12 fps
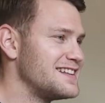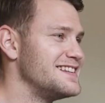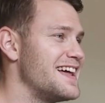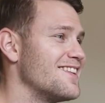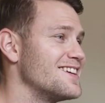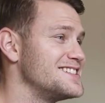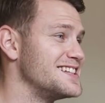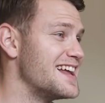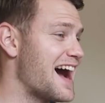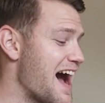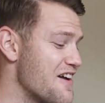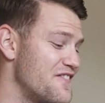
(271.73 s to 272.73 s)
Now listen,
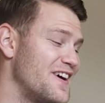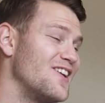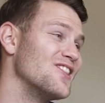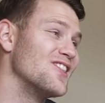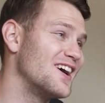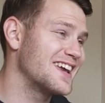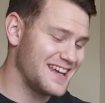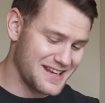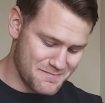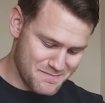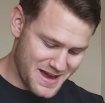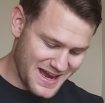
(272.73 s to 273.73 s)
I felt lucky and
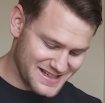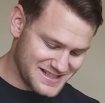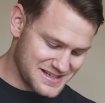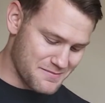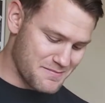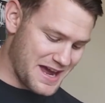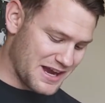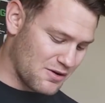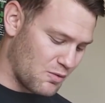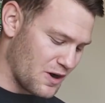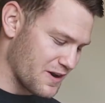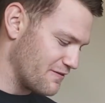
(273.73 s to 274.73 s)
amazed to make
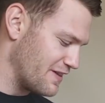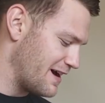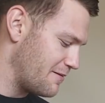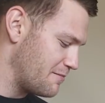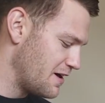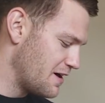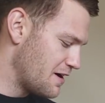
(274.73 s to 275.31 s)
one of them,